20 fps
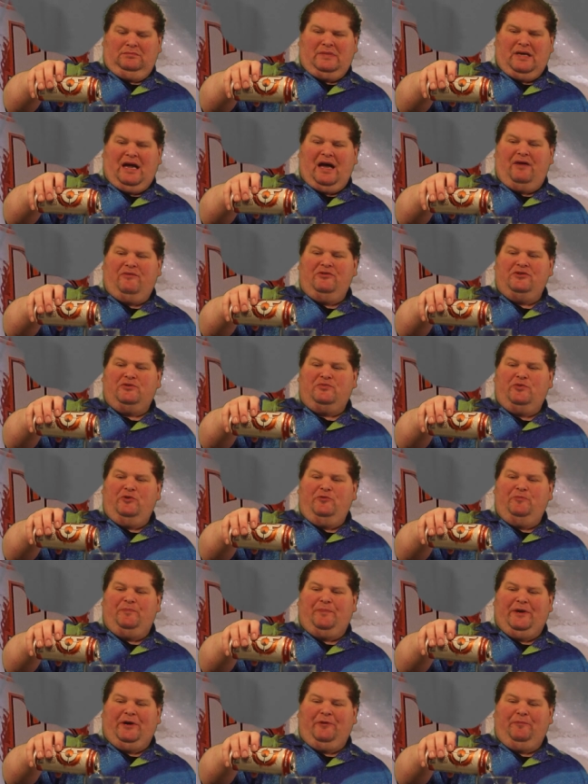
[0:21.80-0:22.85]
How is
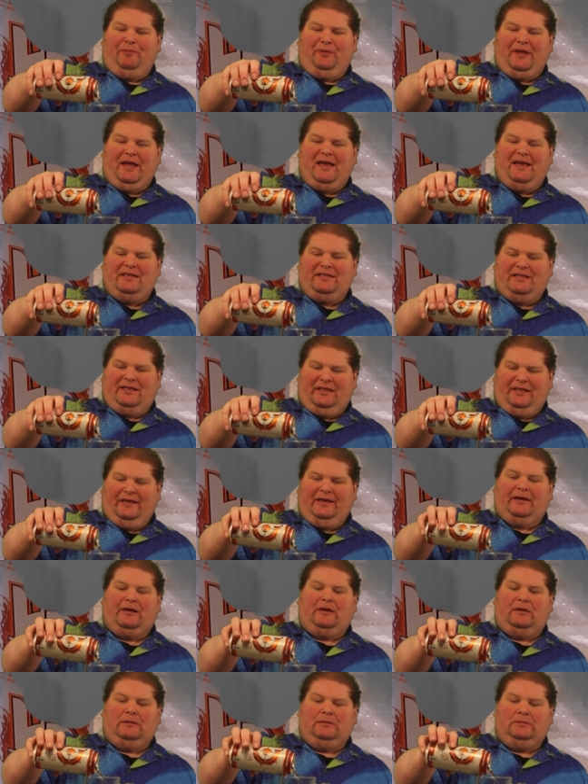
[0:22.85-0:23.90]
root beer blaze
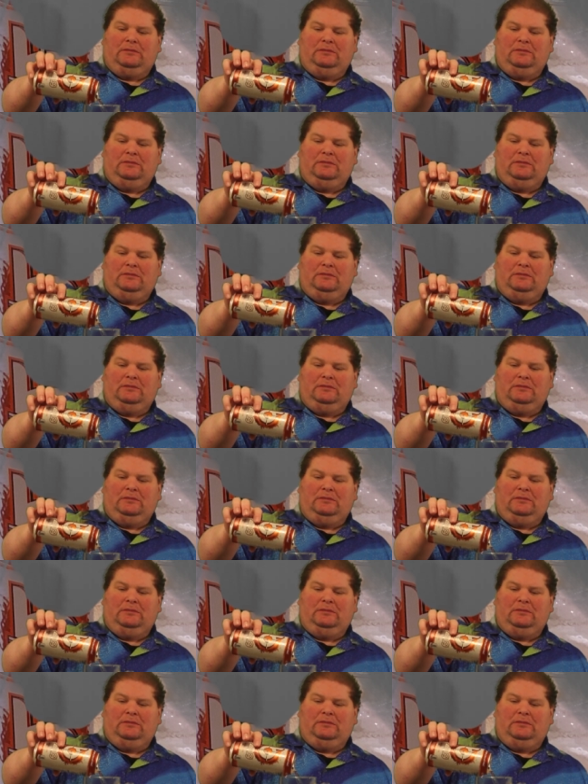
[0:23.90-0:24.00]
clear?